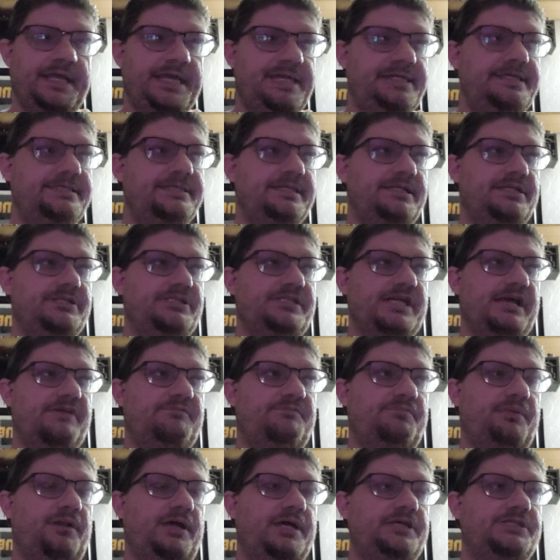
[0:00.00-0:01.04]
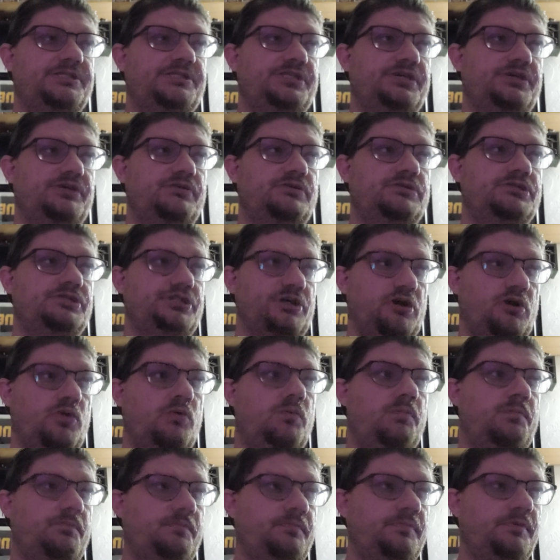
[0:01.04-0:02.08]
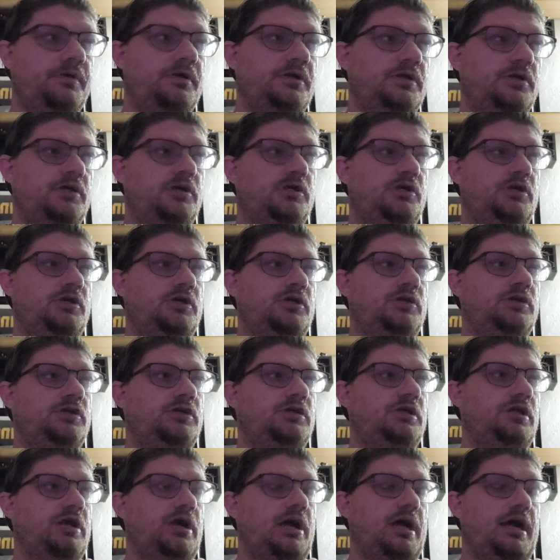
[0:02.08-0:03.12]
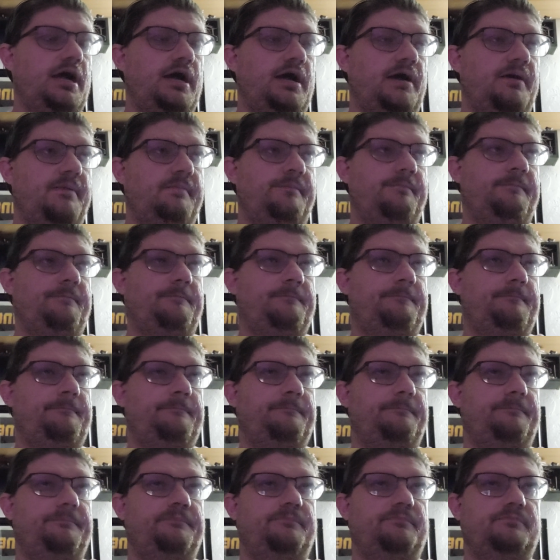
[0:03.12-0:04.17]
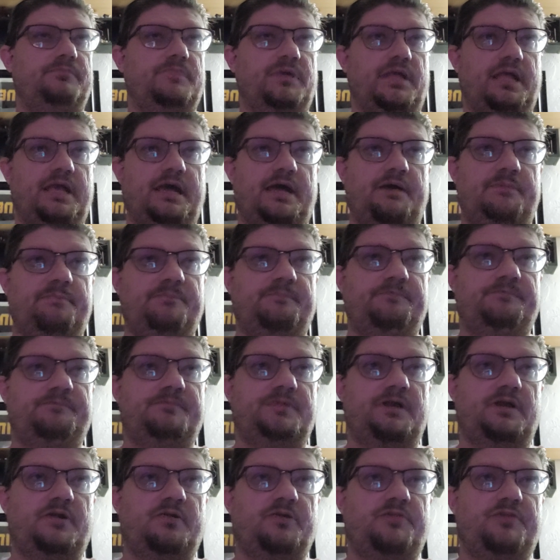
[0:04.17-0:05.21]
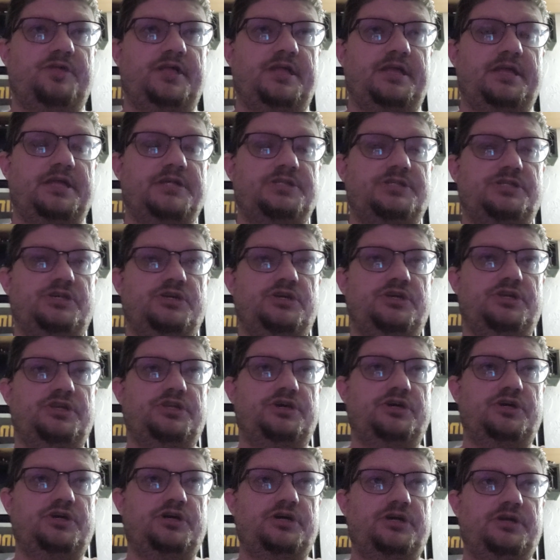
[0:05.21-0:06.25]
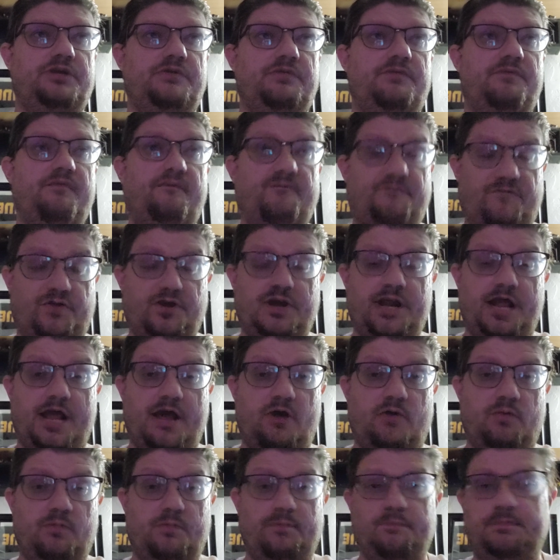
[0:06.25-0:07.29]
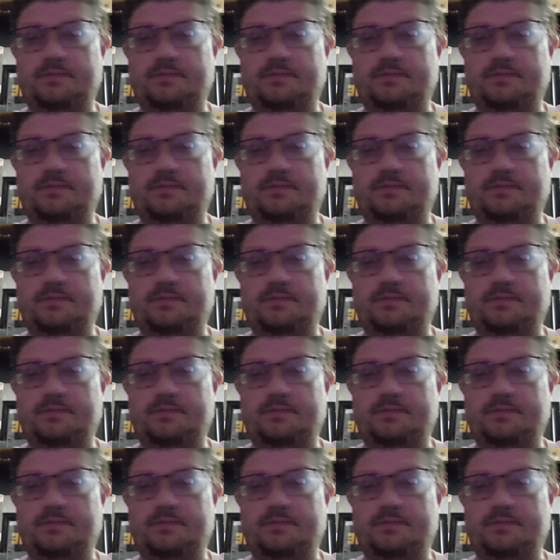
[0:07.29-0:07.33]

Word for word: the key's in a safe place too, so um, yeah, everything is good in the hood for now.